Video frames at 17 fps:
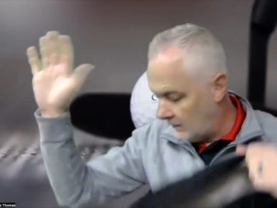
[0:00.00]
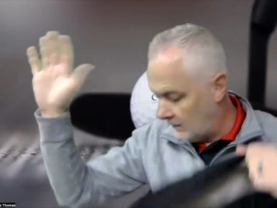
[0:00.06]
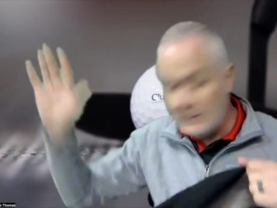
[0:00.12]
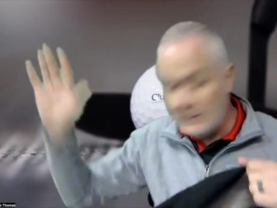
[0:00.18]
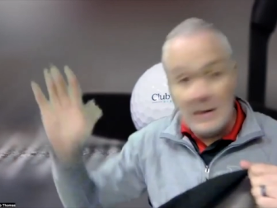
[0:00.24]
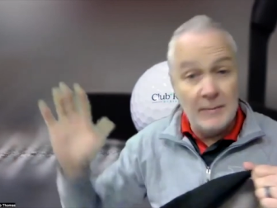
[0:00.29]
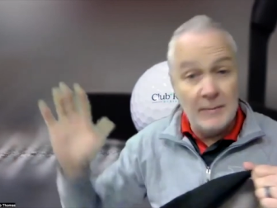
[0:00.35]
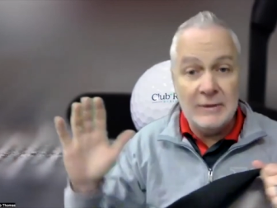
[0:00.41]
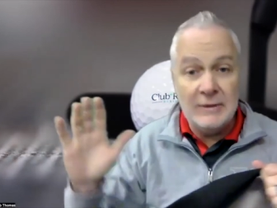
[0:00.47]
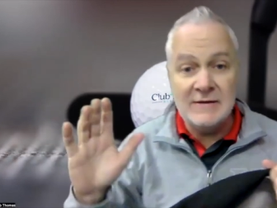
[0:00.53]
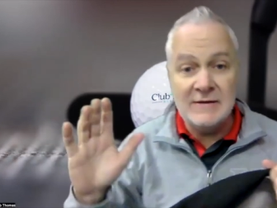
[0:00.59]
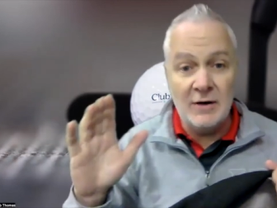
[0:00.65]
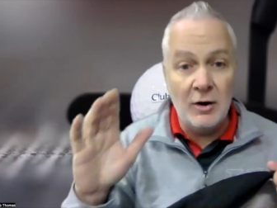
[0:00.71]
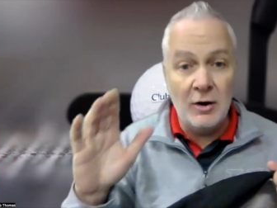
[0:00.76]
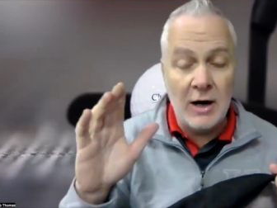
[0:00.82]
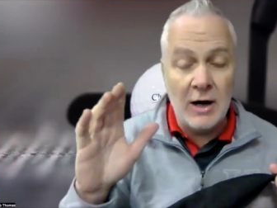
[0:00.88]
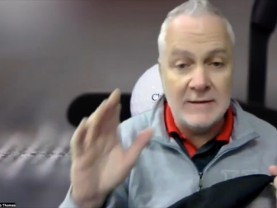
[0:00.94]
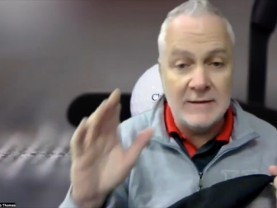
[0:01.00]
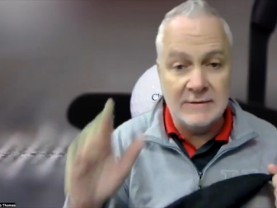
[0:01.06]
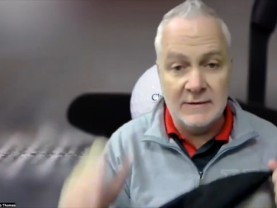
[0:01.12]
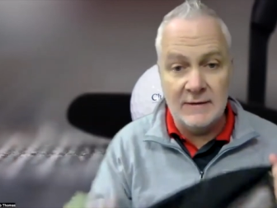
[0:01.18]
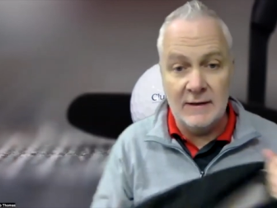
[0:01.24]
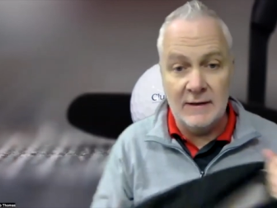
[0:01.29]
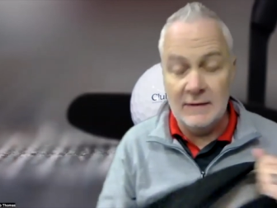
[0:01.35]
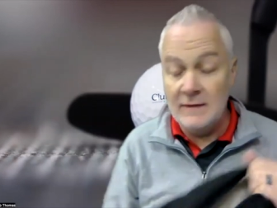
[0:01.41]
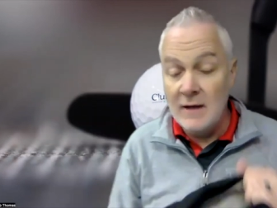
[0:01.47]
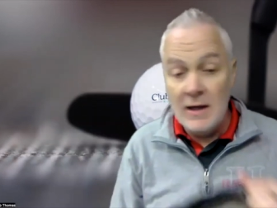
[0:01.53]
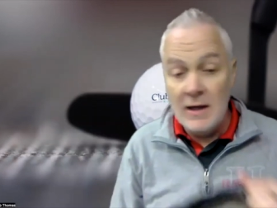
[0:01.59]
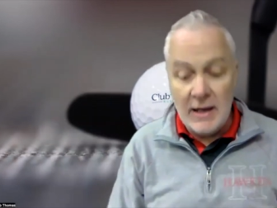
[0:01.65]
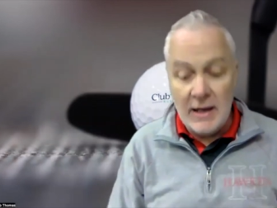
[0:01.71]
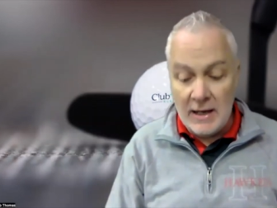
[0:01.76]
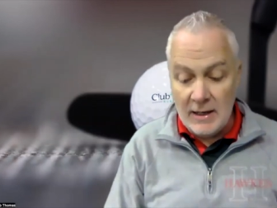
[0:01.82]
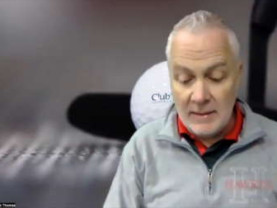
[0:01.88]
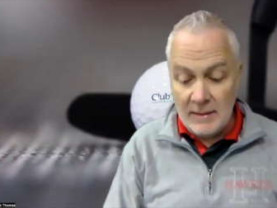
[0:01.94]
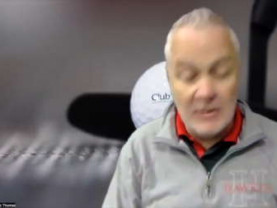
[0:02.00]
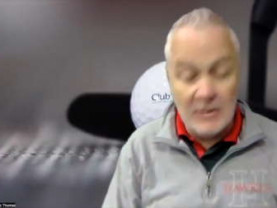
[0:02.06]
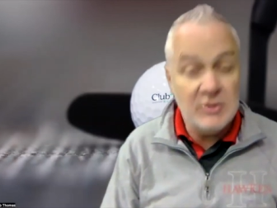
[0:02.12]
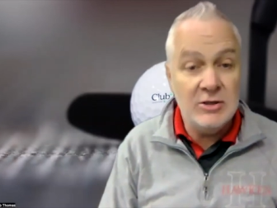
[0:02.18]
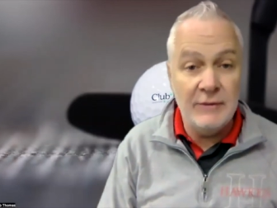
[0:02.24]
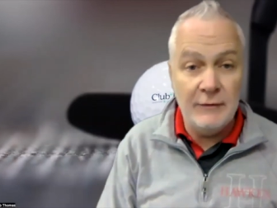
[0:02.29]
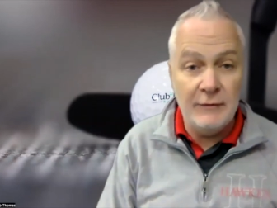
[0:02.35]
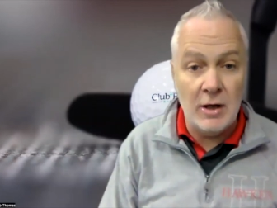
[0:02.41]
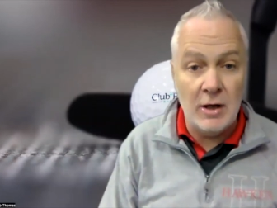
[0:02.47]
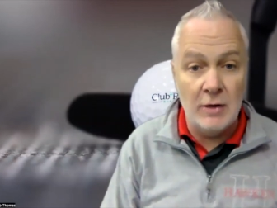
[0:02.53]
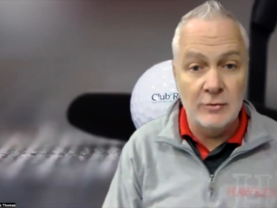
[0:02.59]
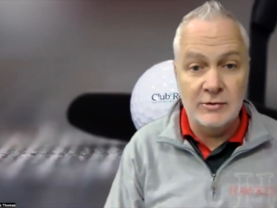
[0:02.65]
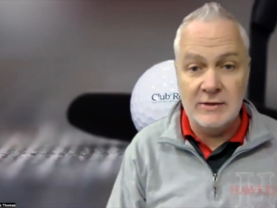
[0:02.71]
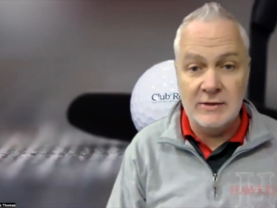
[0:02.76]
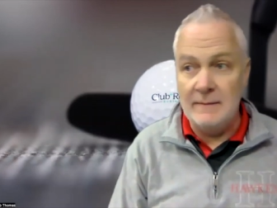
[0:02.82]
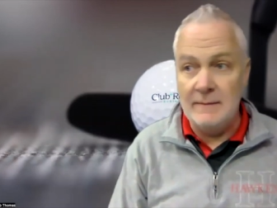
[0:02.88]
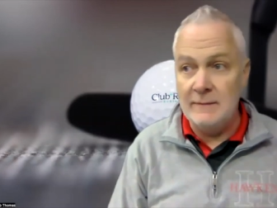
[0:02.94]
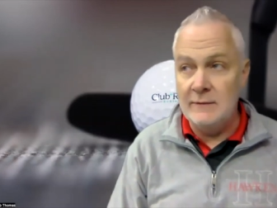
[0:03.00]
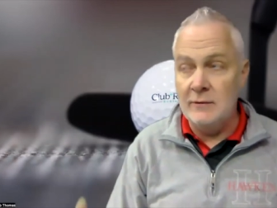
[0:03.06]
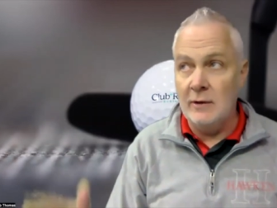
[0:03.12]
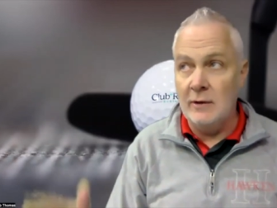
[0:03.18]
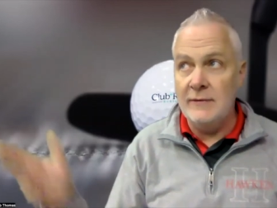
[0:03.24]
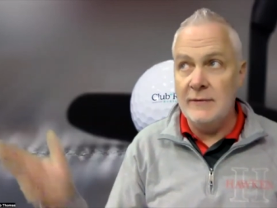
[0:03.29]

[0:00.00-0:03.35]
Double T's got all kinds of things and a bunch of different color schemes too.